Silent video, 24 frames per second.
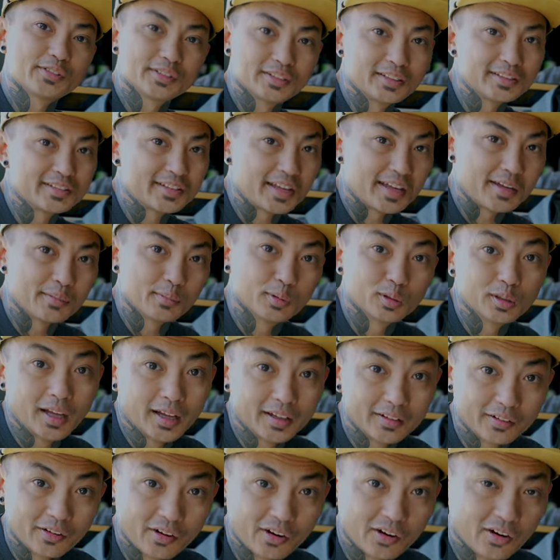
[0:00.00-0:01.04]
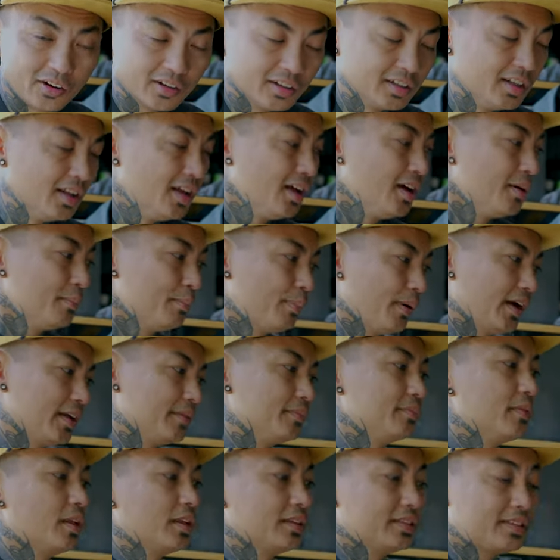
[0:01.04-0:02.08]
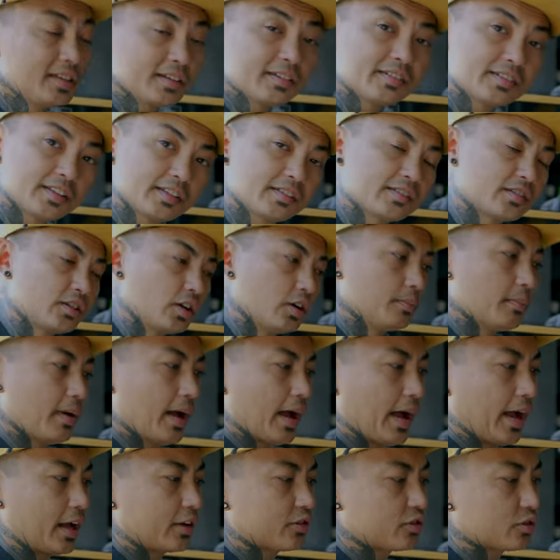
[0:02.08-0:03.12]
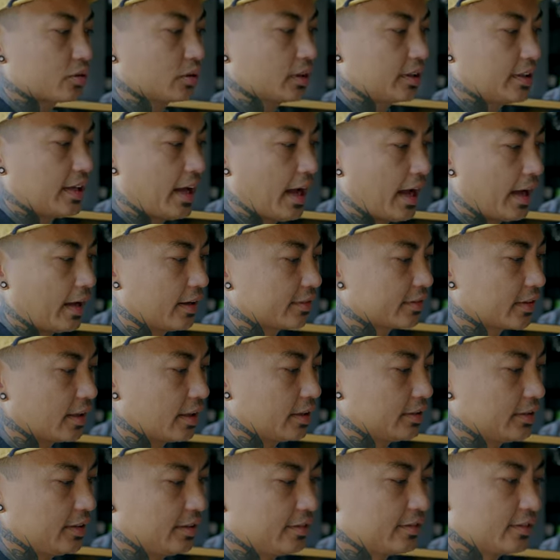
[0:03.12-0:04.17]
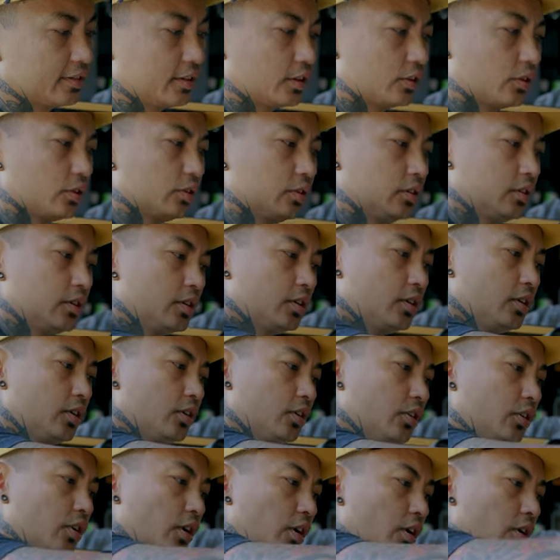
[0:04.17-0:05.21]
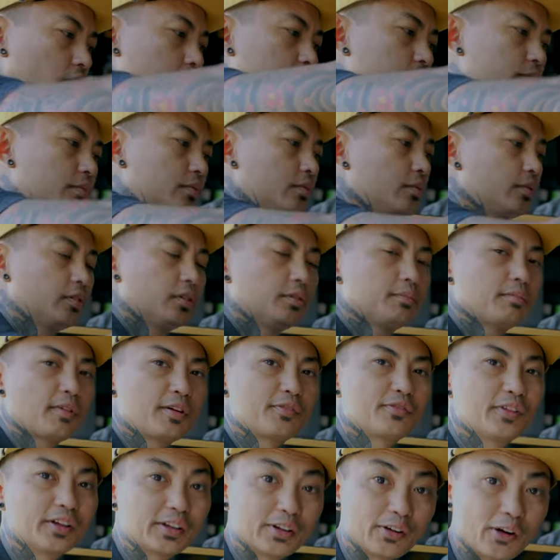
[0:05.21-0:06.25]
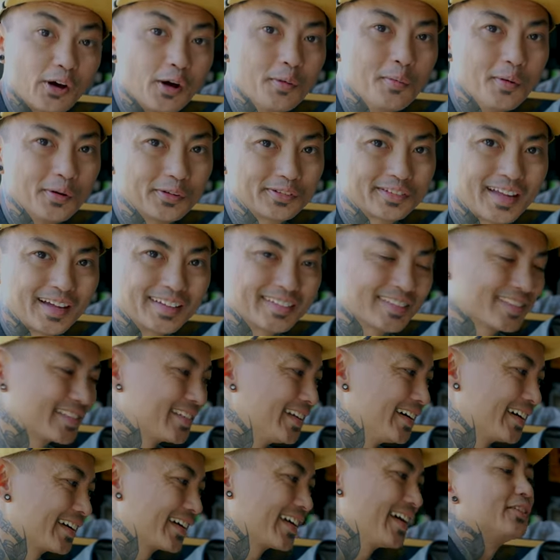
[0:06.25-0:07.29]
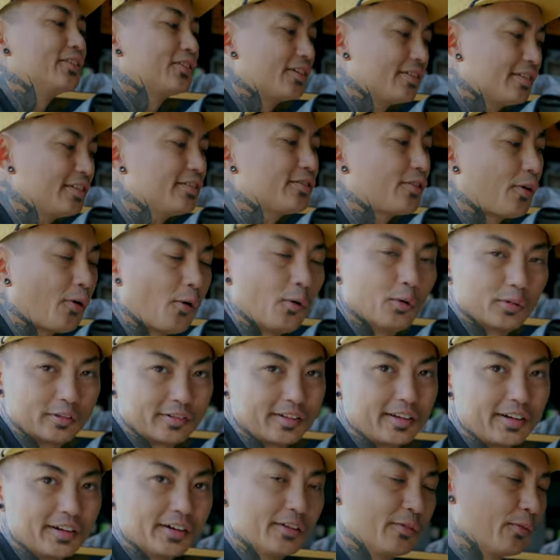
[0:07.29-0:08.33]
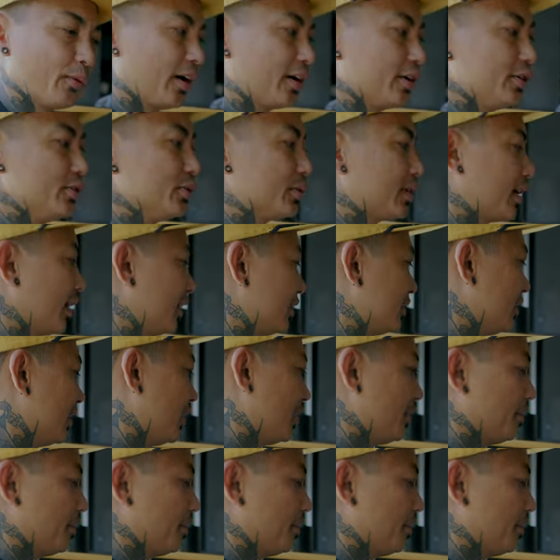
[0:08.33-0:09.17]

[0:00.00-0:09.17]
to the table at all, but this system actually has these little my finger almost got stuck. There's these holes here where you can